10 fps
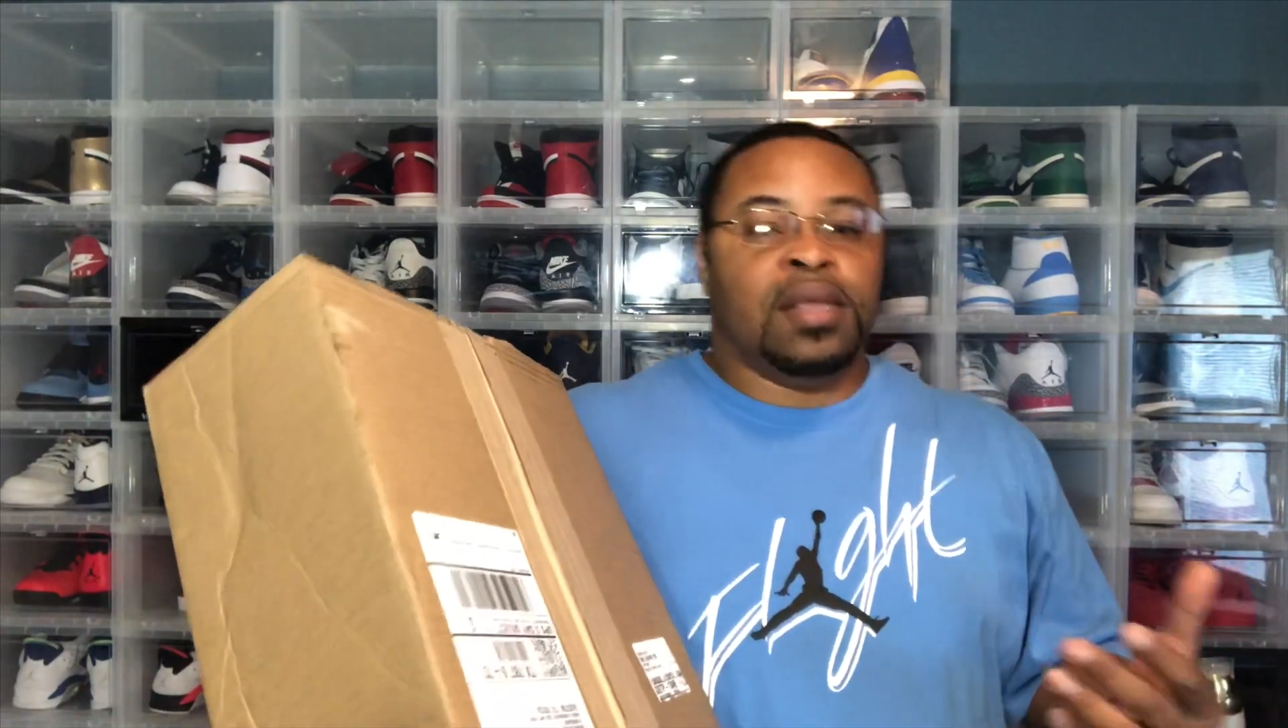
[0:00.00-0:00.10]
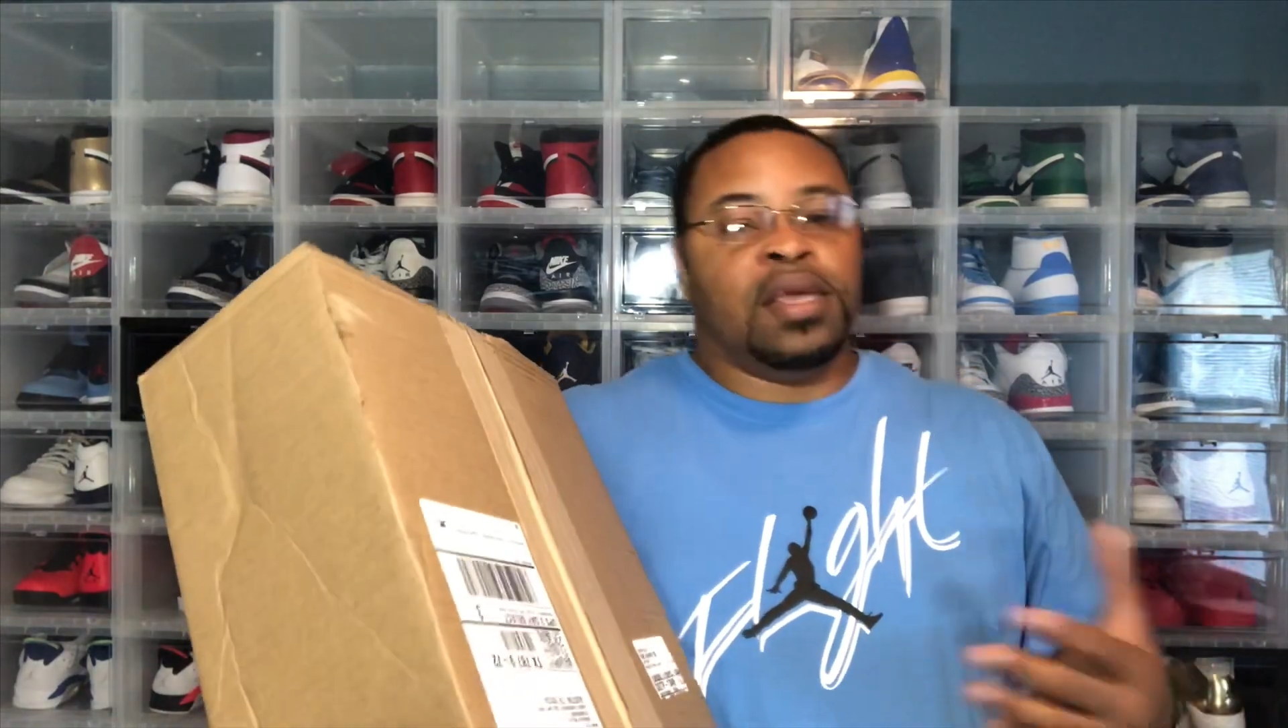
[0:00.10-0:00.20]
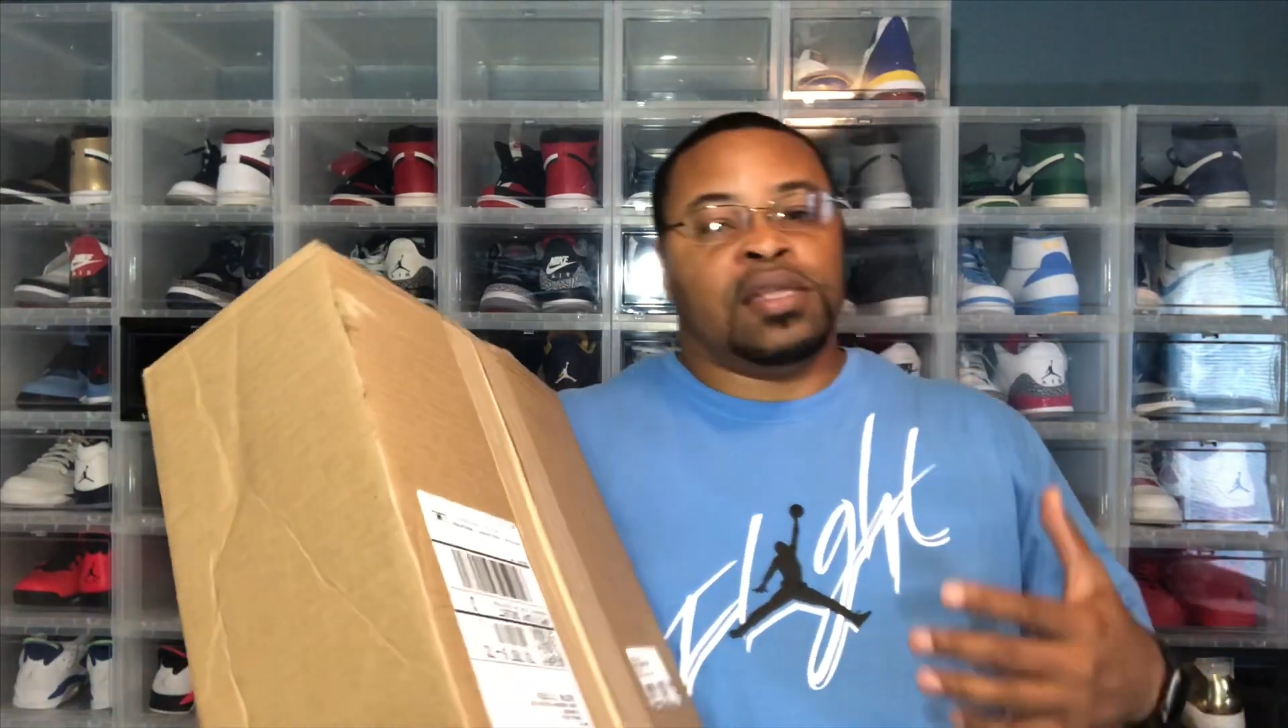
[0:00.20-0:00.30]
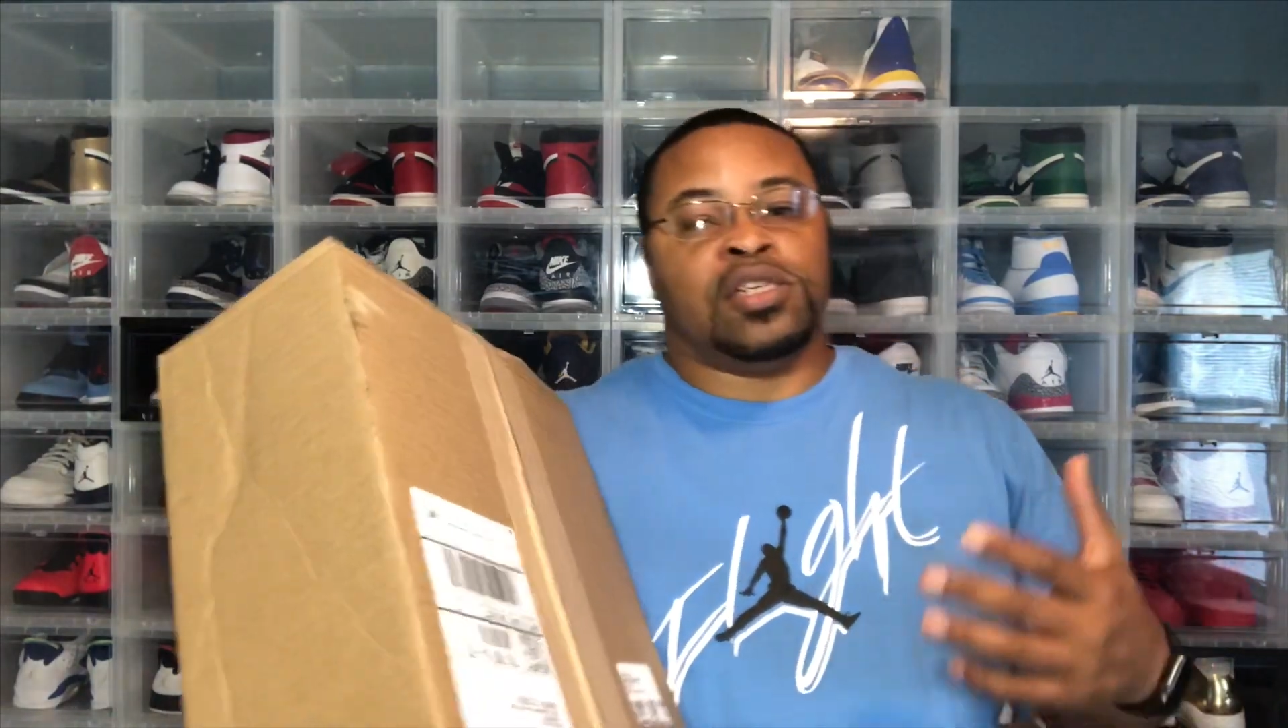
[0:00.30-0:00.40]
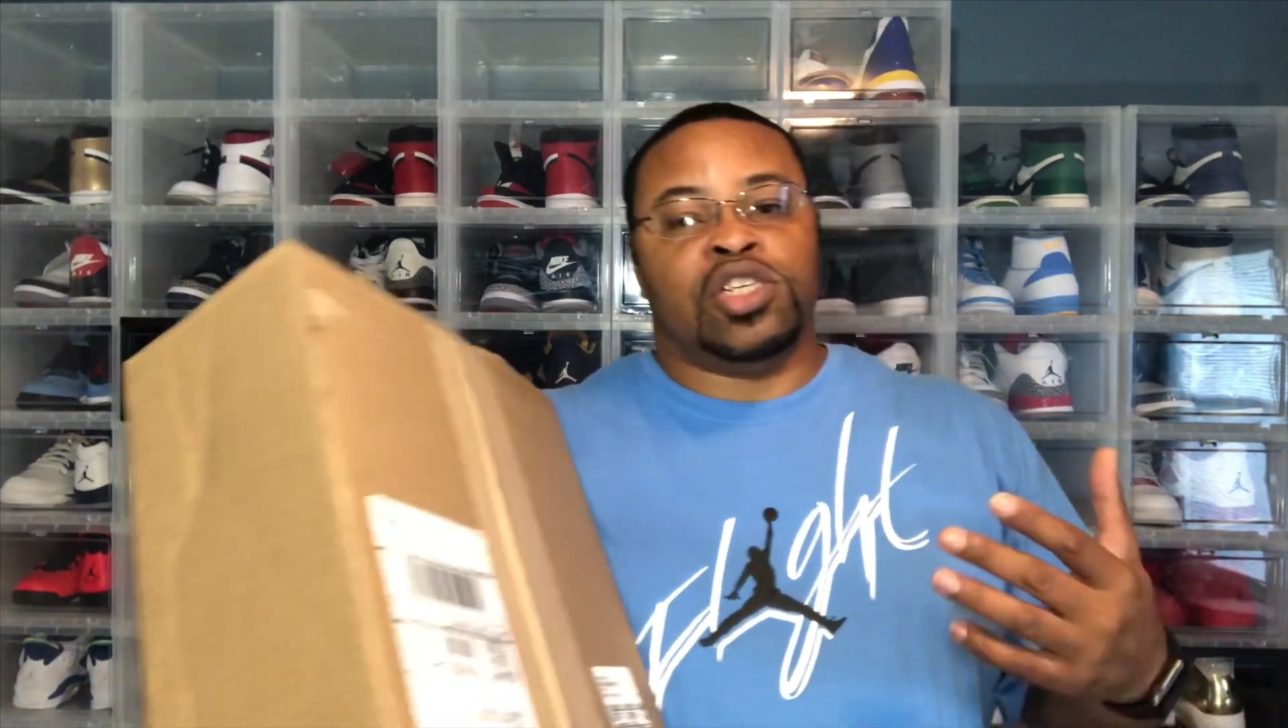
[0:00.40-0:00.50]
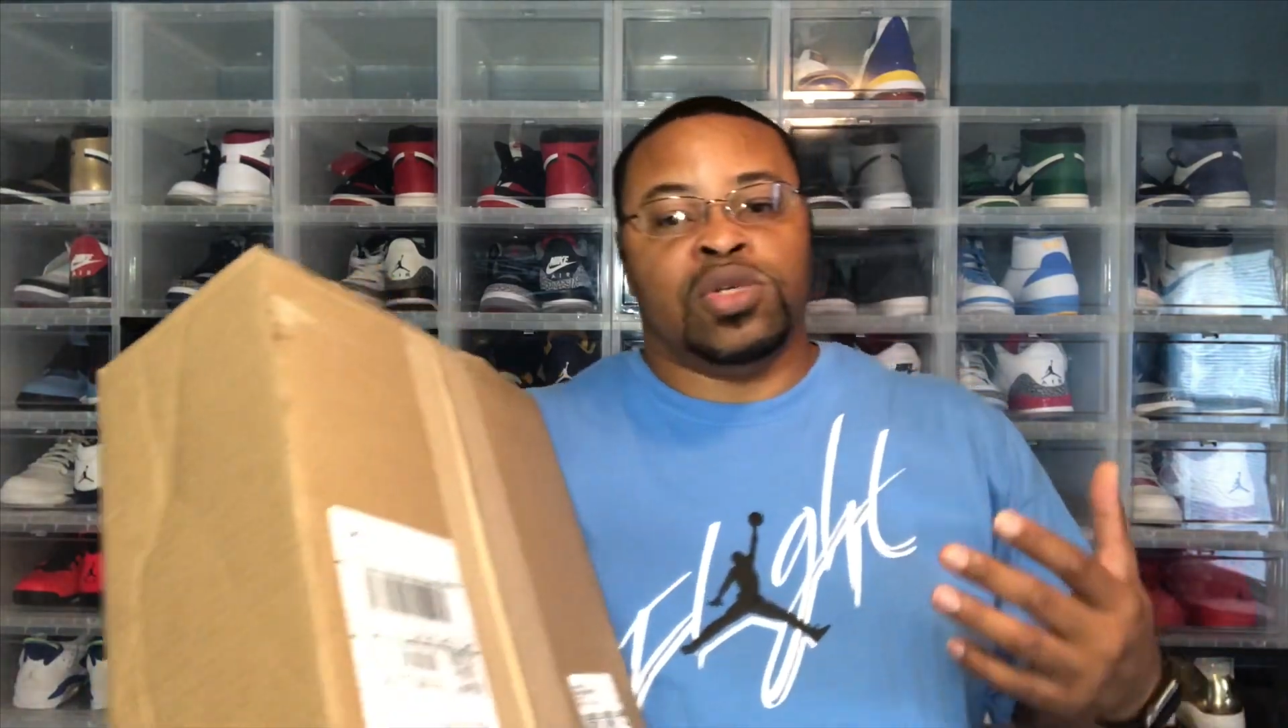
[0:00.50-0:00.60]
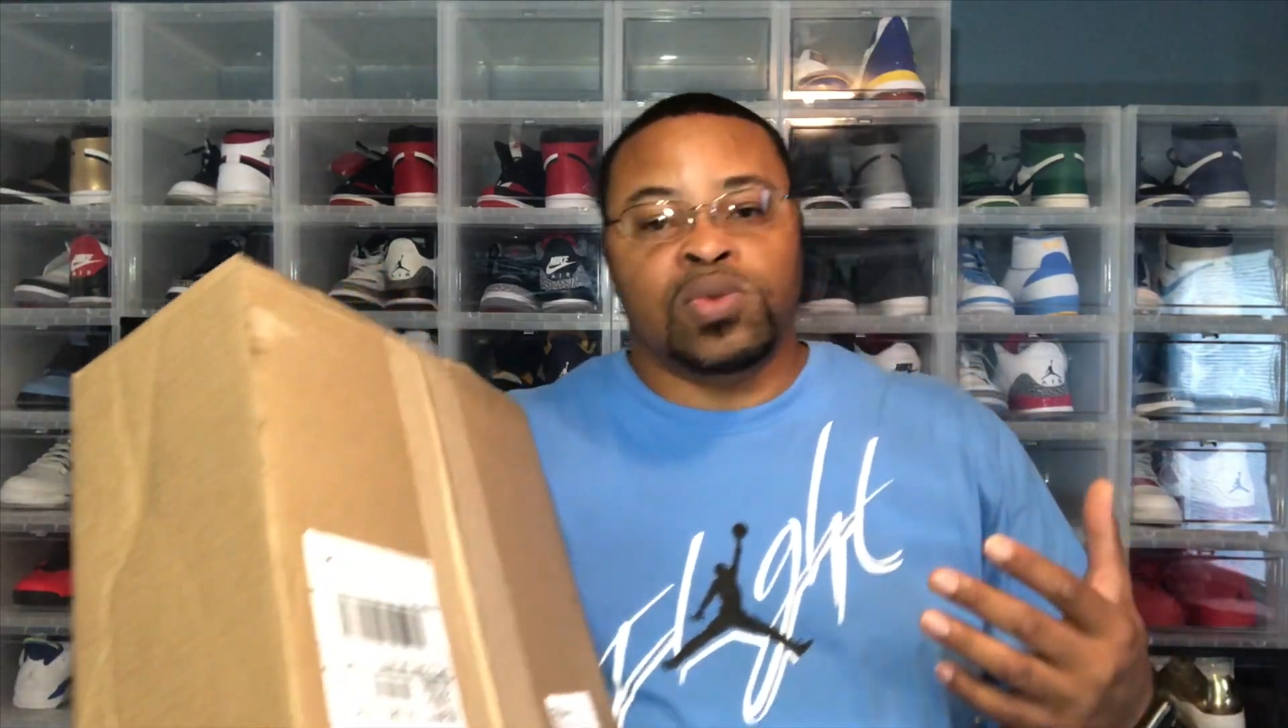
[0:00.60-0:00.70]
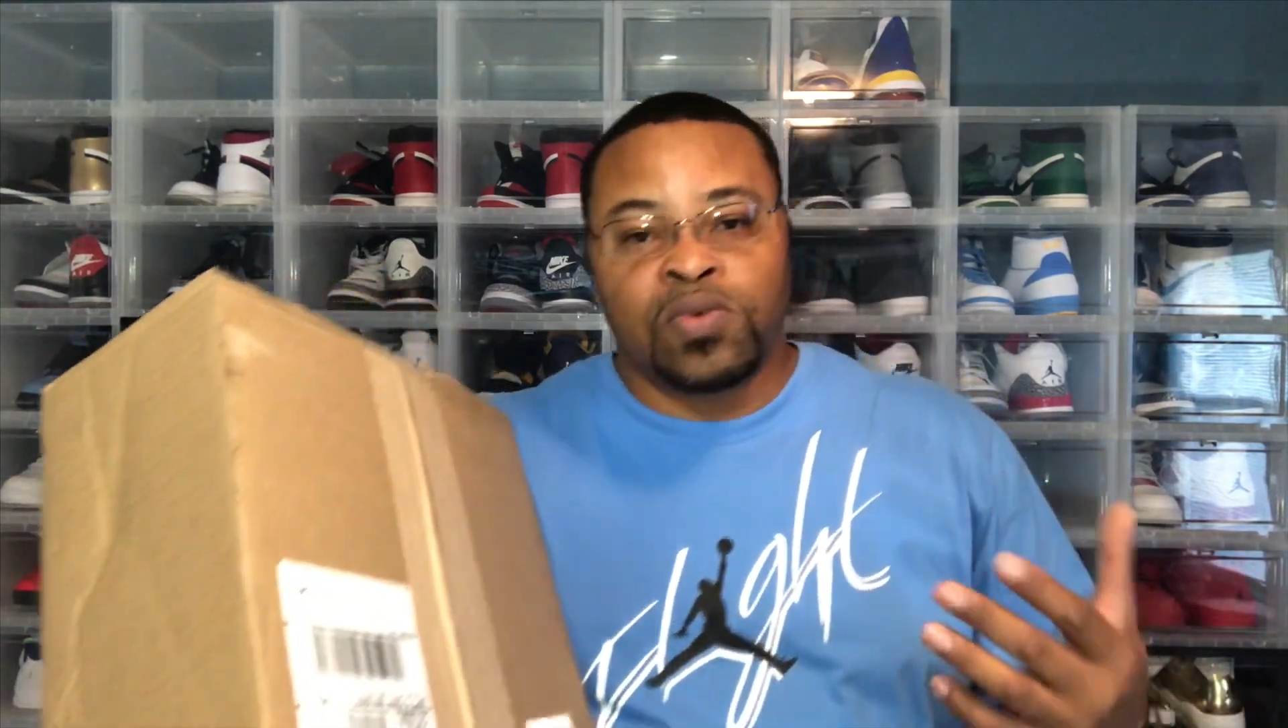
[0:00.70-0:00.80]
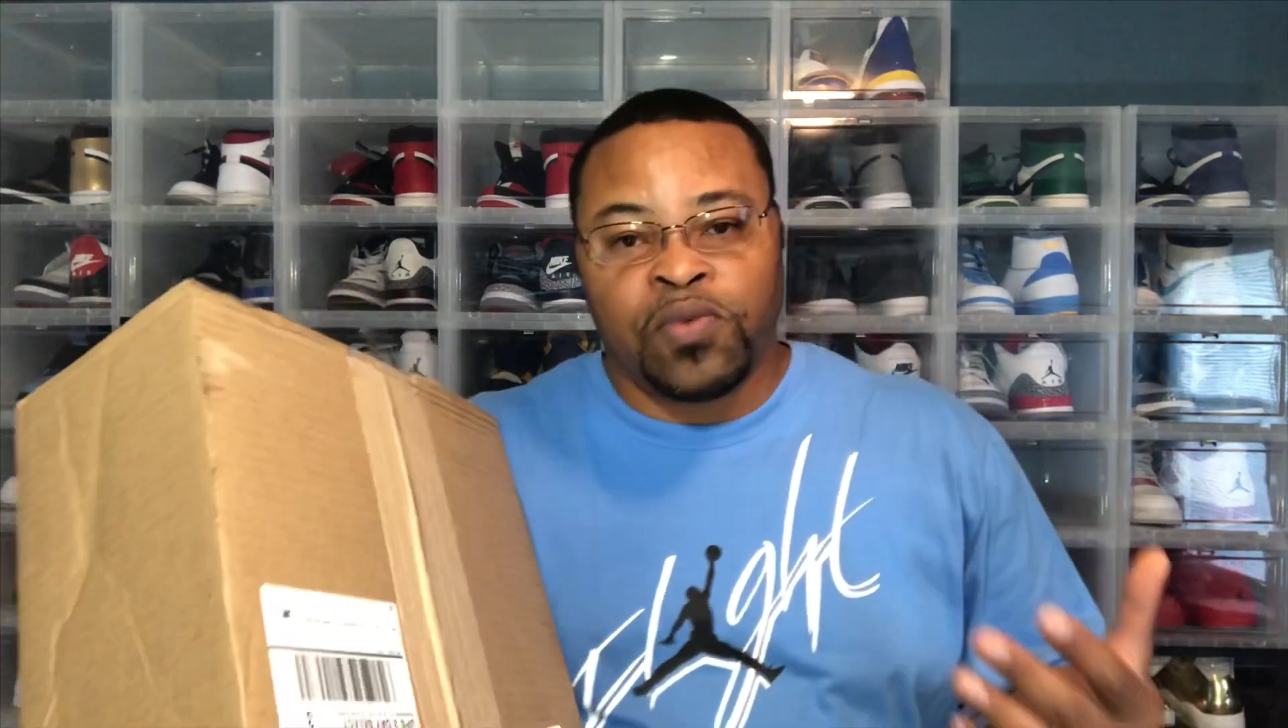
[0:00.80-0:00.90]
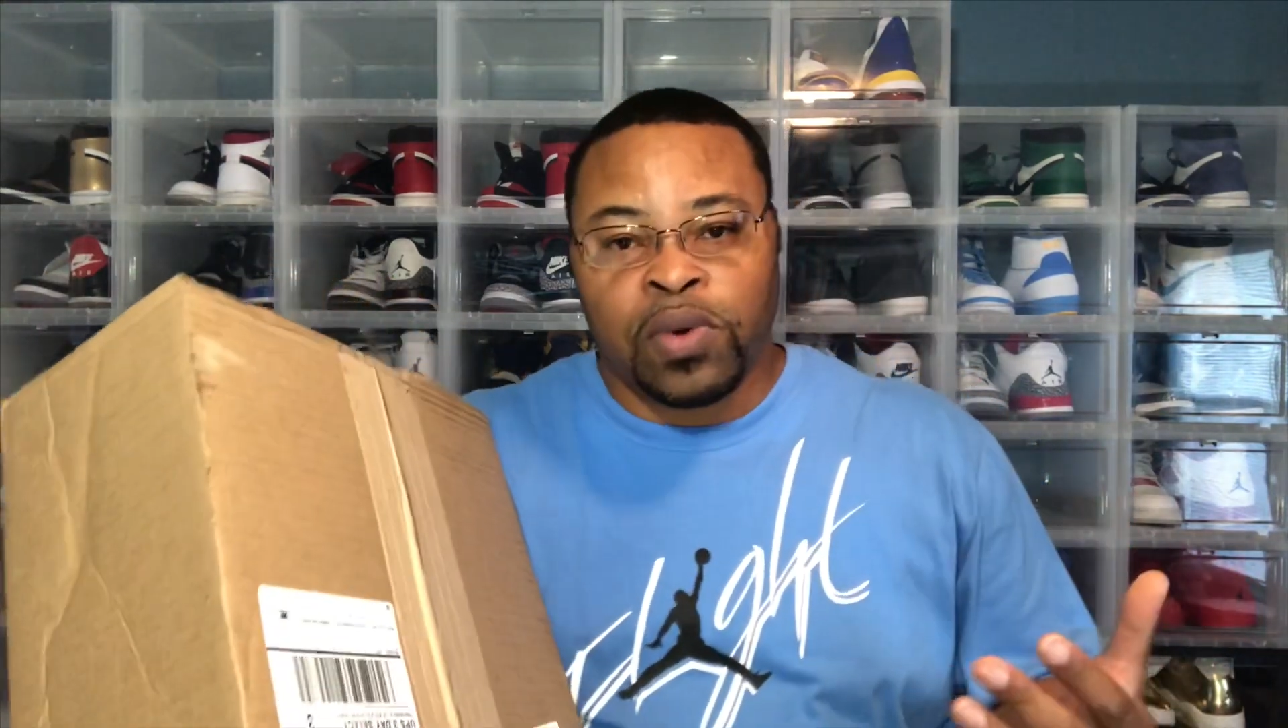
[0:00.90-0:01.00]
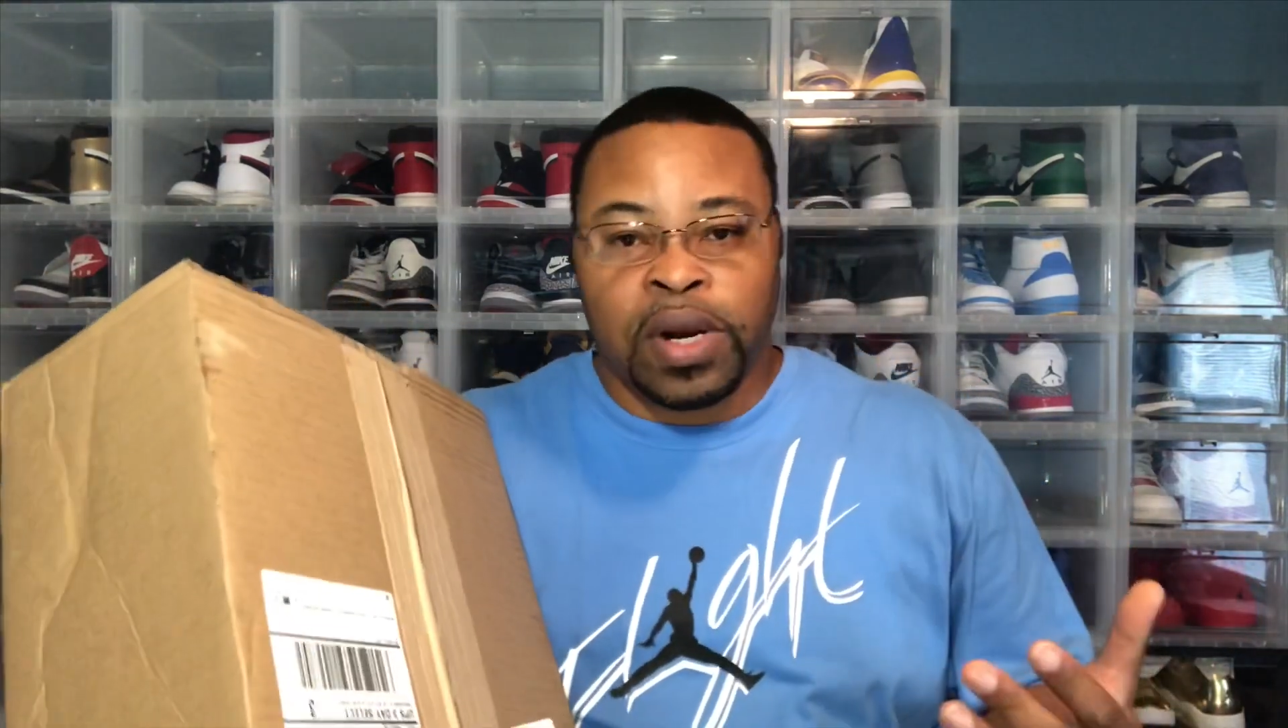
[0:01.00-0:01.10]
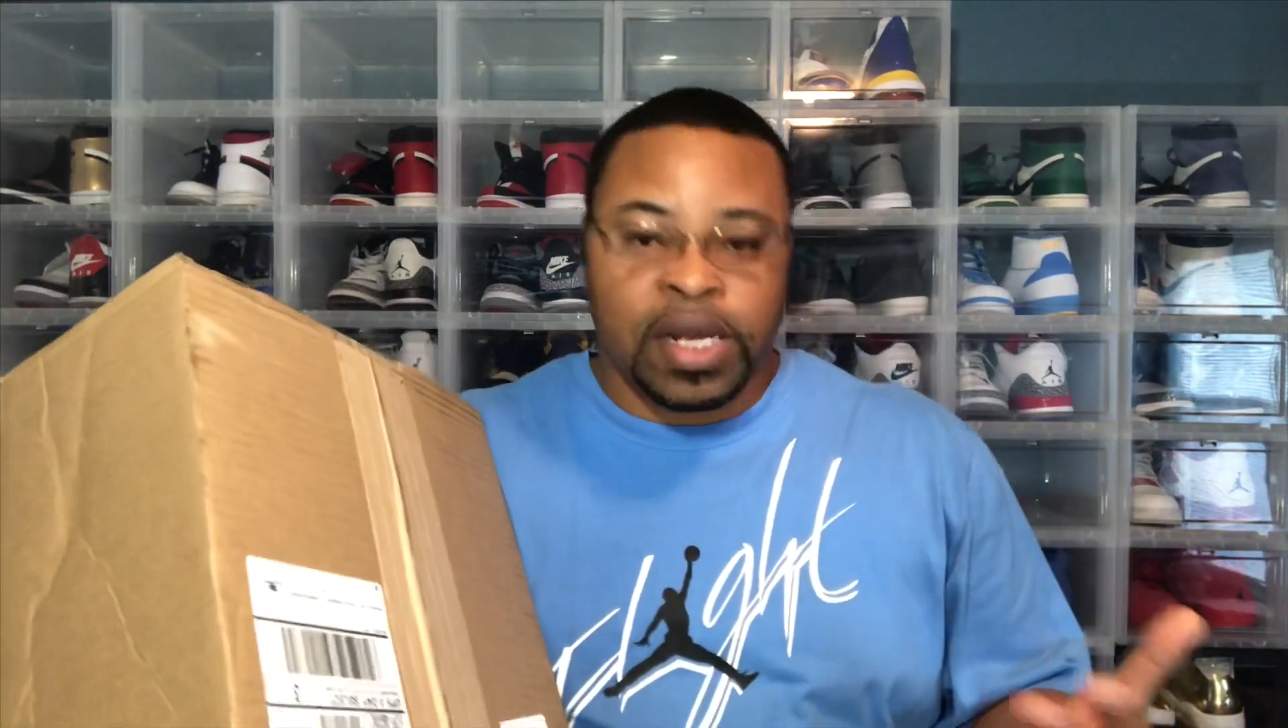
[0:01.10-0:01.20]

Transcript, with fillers: and get the shoe for